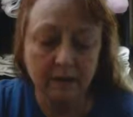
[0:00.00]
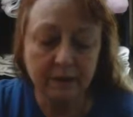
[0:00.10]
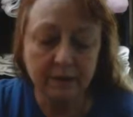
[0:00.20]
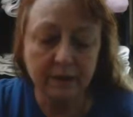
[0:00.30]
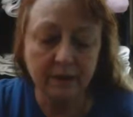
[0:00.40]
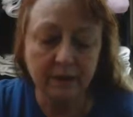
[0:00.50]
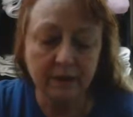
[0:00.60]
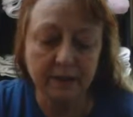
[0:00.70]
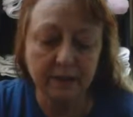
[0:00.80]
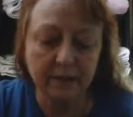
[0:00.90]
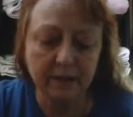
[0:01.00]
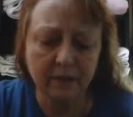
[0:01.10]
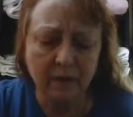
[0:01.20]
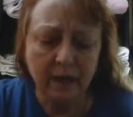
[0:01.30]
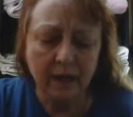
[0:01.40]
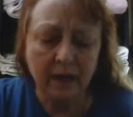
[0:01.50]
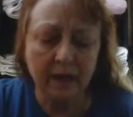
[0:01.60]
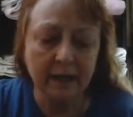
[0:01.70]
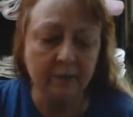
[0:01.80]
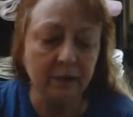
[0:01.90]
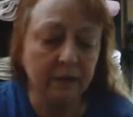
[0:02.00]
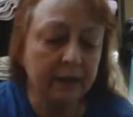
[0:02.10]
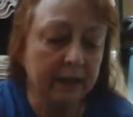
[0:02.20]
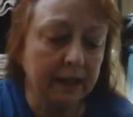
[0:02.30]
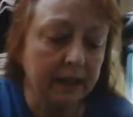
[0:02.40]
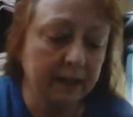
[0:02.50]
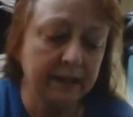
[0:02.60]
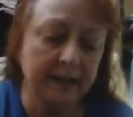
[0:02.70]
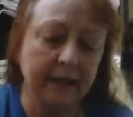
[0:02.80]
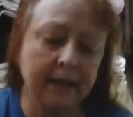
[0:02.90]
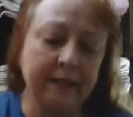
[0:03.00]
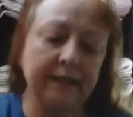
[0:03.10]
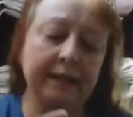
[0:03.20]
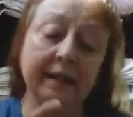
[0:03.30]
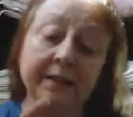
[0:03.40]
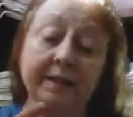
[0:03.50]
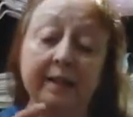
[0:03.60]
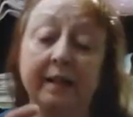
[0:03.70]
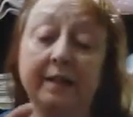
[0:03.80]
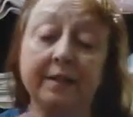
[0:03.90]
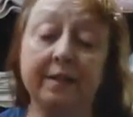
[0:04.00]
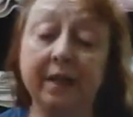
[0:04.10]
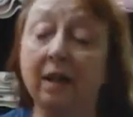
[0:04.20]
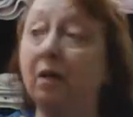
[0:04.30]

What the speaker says: Save all that stuff here. And I'm learning that I need less and less. So